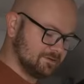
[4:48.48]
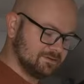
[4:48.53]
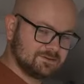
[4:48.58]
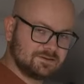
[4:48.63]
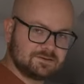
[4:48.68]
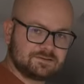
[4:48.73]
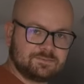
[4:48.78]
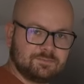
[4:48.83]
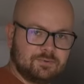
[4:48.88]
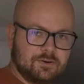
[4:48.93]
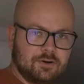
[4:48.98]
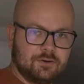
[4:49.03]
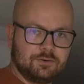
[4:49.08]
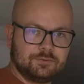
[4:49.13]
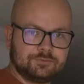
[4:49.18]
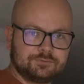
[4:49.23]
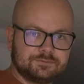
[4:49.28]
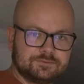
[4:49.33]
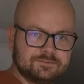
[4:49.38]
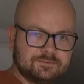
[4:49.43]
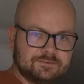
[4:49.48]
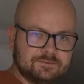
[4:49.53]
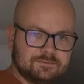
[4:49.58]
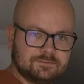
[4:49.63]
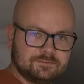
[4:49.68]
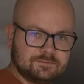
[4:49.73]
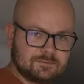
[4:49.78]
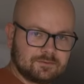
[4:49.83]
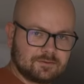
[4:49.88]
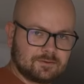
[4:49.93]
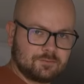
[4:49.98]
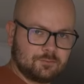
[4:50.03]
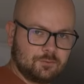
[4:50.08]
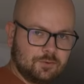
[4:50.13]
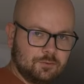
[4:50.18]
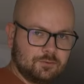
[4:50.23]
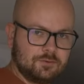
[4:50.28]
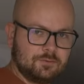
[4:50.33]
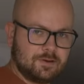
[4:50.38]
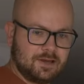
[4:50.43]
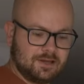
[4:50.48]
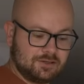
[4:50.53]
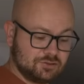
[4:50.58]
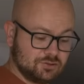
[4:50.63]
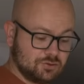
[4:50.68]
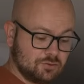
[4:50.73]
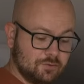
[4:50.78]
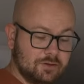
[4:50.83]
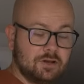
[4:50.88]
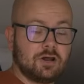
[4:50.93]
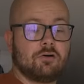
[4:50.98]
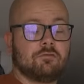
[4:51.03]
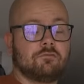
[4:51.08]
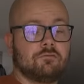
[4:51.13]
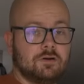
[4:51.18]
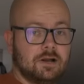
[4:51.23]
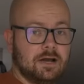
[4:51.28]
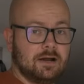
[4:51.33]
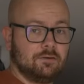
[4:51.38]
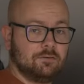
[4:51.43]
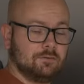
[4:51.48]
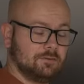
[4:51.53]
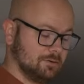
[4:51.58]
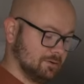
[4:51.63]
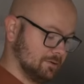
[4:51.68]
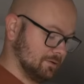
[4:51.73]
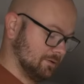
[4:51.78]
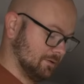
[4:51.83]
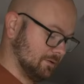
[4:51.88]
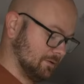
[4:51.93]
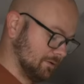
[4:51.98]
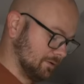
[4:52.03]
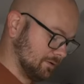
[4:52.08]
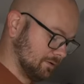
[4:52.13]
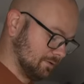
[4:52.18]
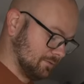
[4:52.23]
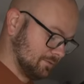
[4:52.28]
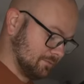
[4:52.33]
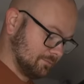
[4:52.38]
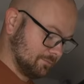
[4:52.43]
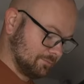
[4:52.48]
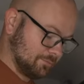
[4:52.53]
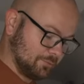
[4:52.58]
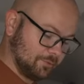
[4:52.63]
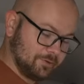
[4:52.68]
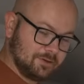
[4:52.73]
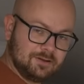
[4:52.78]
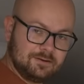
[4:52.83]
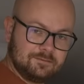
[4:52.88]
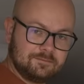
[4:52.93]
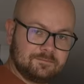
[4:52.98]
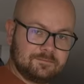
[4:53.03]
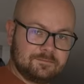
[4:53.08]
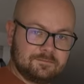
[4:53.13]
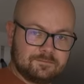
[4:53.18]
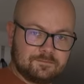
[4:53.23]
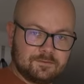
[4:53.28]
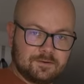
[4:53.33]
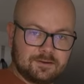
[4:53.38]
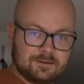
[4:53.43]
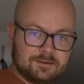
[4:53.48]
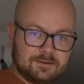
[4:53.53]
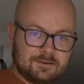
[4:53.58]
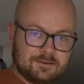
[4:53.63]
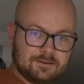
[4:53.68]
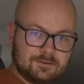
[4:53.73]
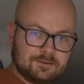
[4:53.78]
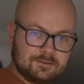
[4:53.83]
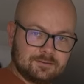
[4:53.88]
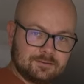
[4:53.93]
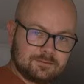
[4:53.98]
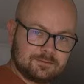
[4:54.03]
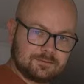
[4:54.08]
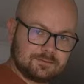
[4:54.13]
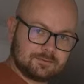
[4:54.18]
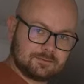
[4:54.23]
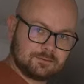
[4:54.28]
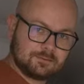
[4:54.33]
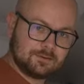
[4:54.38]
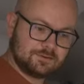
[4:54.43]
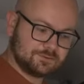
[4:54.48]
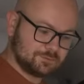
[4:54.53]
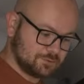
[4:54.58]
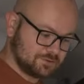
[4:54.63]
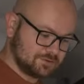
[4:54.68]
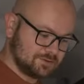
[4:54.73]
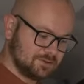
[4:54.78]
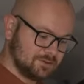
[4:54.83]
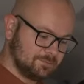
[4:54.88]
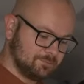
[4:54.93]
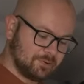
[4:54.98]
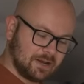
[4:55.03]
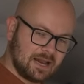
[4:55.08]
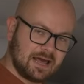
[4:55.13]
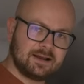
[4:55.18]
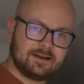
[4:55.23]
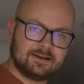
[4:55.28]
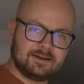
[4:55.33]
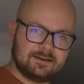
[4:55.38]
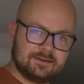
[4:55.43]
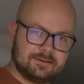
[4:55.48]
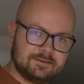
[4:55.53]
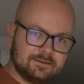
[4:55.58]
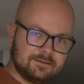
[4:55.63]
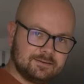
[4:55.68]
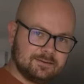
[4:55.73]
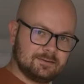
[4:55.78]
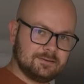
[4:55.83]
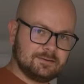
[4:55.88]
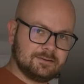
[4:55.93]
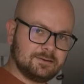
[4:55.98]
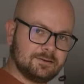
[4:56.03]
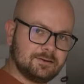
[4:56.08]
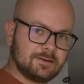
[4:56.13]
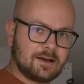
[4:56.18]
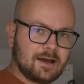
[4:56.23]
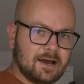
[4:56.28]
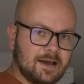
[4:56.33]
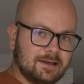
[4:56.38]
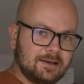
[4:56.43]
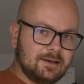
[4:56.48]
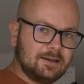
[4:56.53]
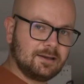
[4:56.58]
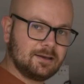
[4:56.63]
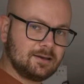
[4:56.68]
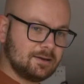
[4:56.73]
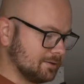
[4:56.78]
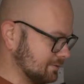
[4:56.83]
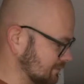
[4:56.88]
this exposed, we would make sure we don't run out. But we didn't think. This wasn't a planned idea,